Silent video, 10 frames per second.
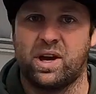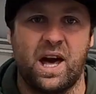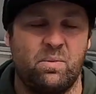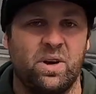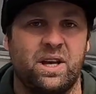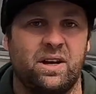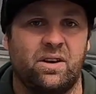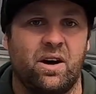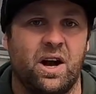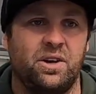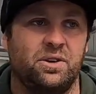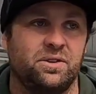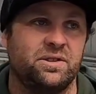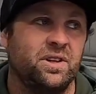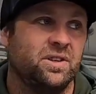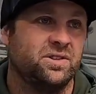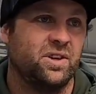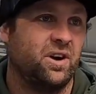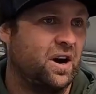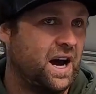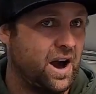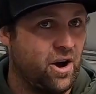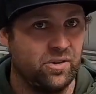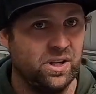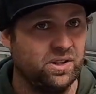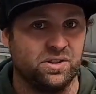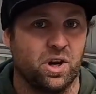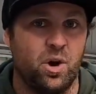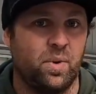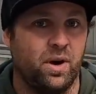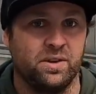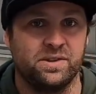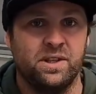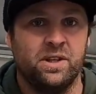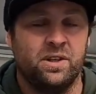camera gear I use. So I only use GoPros.